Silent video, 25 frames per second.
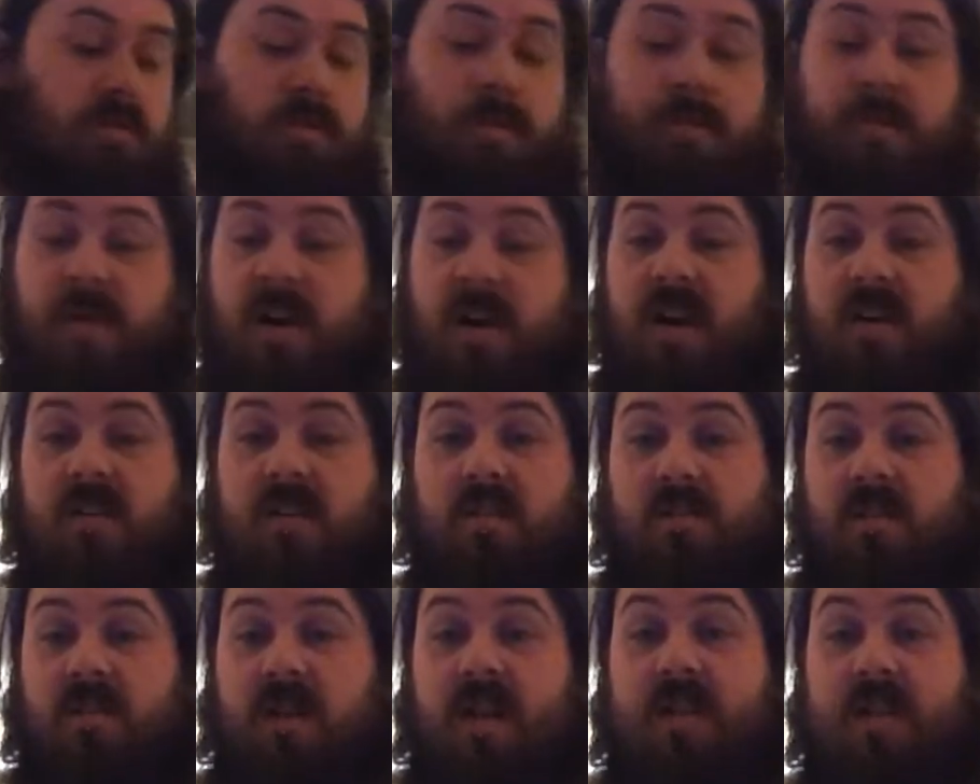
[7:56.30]
but
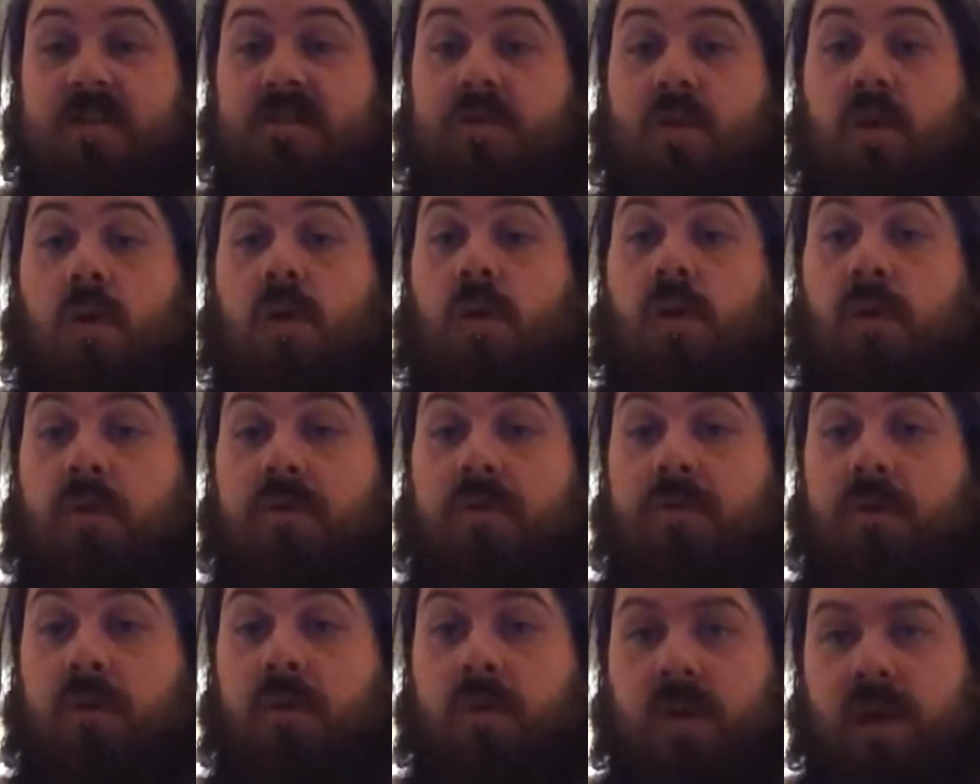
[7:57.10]
it's not
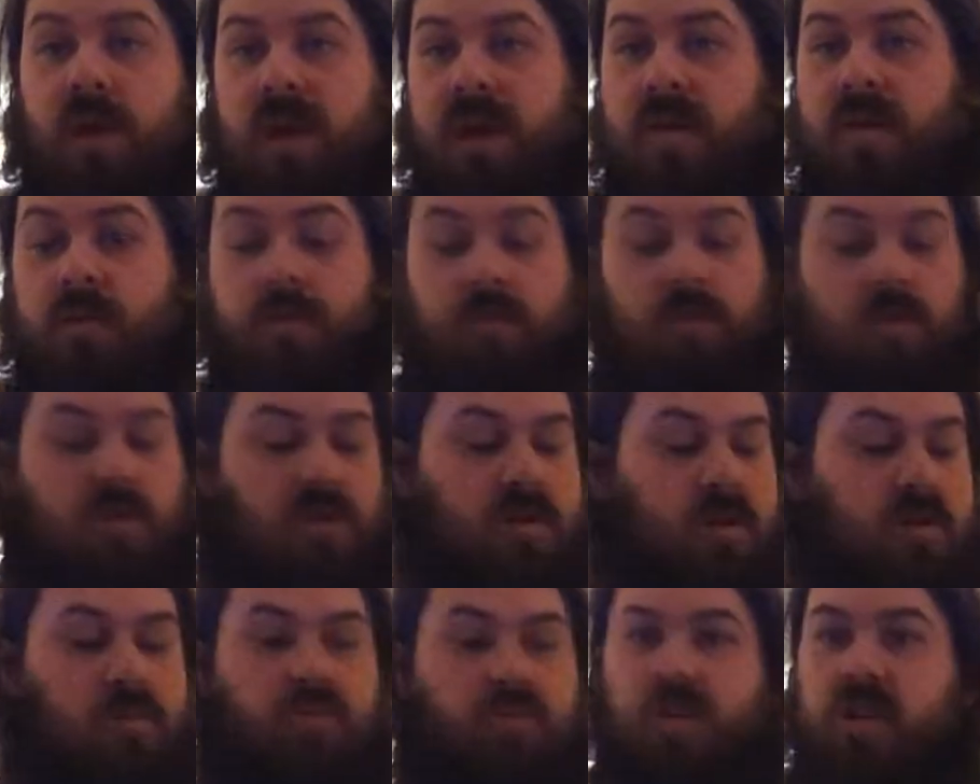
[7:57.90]
awful, and I'm not
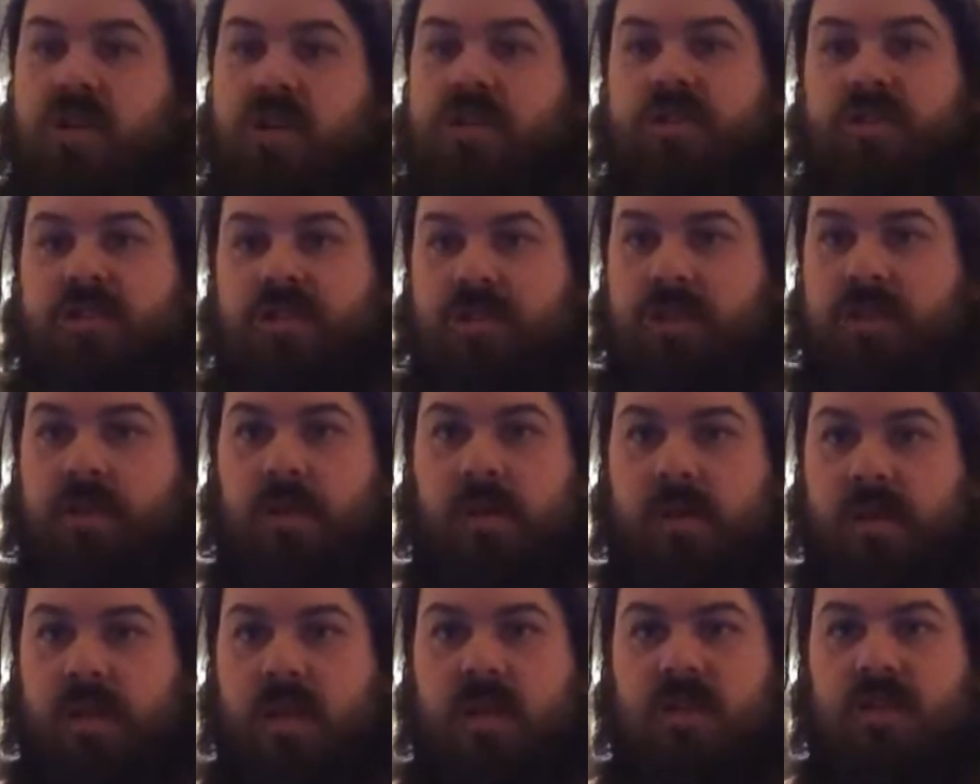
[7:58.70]
going to rush into
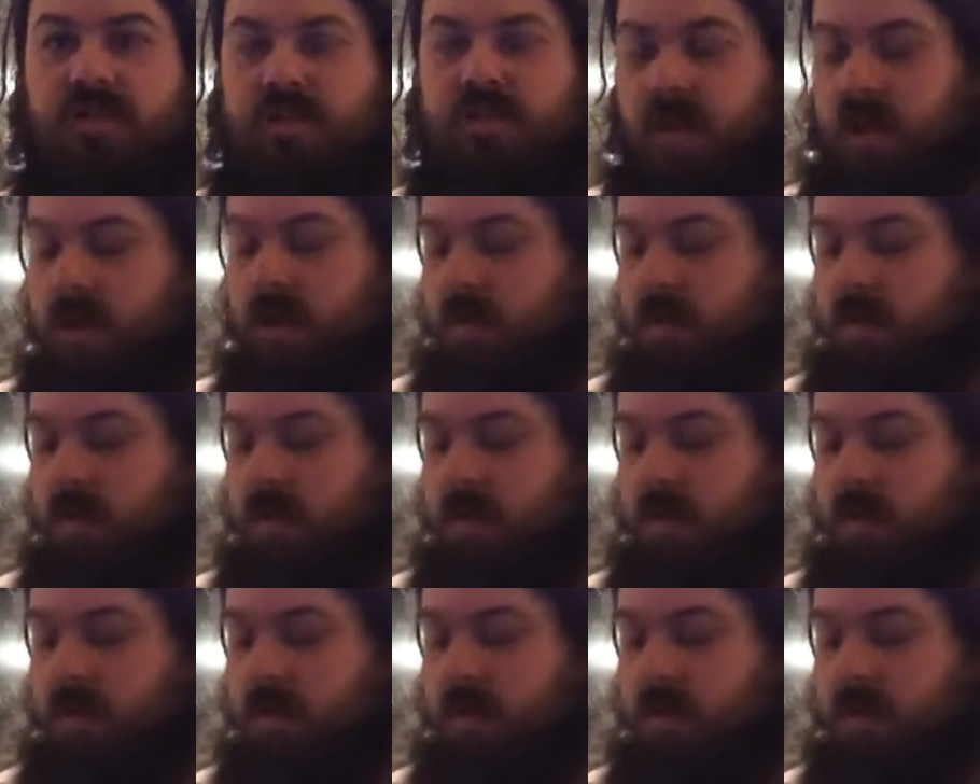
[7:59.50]
doing that straight